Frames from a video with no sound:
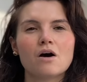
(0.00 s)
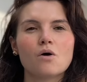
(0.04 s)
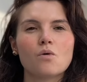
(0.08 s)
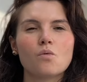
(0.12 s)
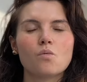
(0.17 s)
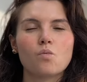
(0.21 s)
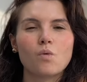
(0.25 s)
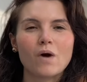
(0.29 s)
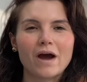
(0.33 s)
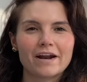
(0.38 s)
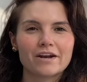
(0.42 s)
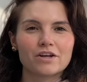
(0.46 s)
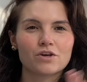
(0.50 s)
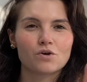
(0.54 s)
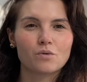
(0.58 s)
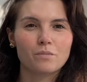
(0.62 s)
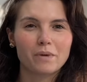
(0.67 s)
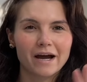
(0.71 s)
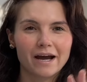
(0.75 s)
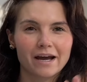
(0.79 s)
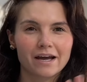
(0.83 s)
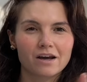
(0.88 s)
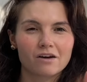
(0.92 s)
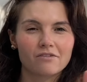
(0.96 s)
When you're
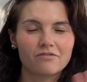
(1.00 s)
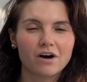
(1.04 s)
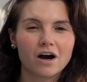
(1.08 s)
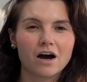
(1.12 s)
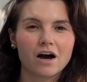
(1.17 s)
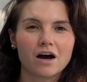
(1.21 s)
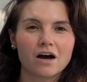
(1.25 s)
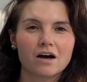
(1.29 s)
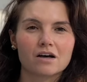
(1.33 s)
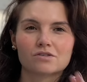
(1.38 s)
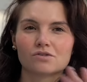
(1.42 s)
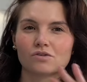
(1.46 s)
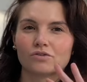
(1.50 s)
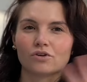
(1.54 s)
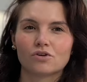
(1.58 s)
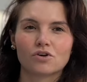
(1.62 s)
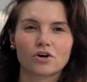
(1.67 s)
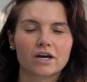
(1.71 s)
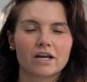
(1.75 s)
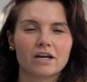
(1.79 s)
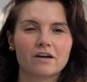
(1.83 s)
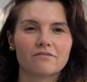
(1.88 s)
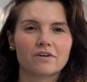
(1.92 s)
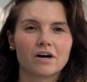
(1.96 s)
buying a vase or you're
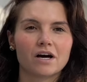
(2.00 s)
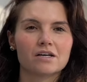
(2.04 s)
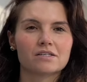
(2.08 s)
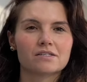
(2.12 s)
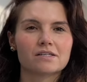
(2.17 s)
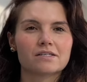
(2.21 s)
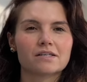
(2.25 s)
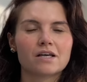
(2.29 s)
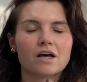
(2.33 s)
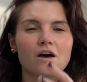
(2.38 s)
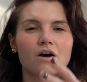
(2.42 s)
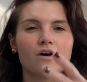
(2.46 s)
looking at vases,